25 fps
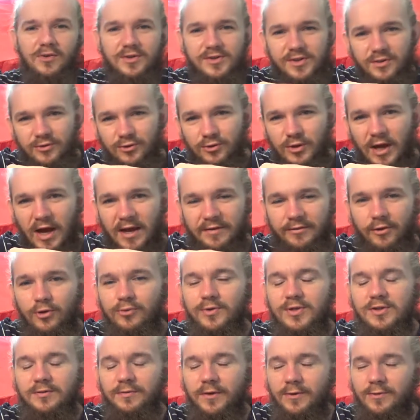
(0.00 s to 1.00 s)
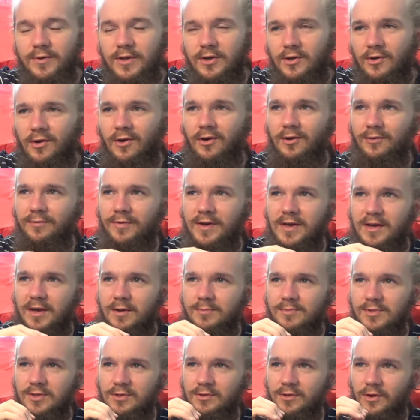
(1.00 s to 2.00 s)
is a good, I've always found that coffee
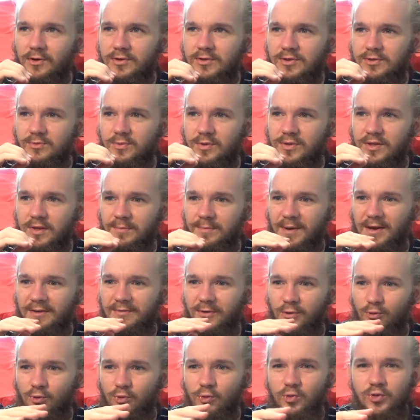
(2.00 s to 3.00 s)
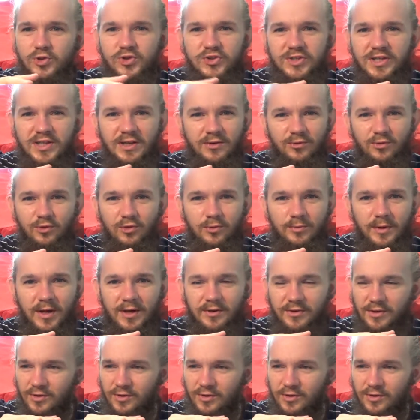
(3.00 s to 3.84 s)
comes across with a bit of a roasty aroma,